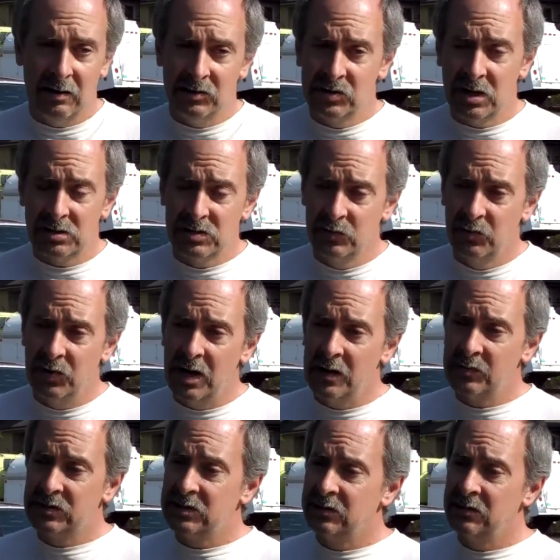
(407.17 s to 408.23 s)
Injection
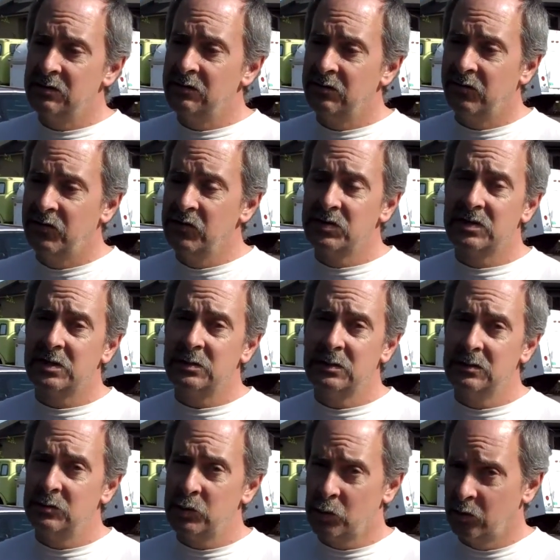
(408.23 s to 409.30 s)
pumps and fuel
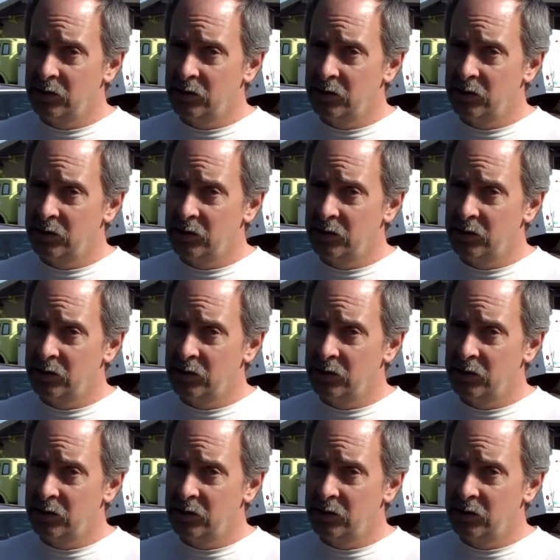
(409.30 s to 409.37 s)
systems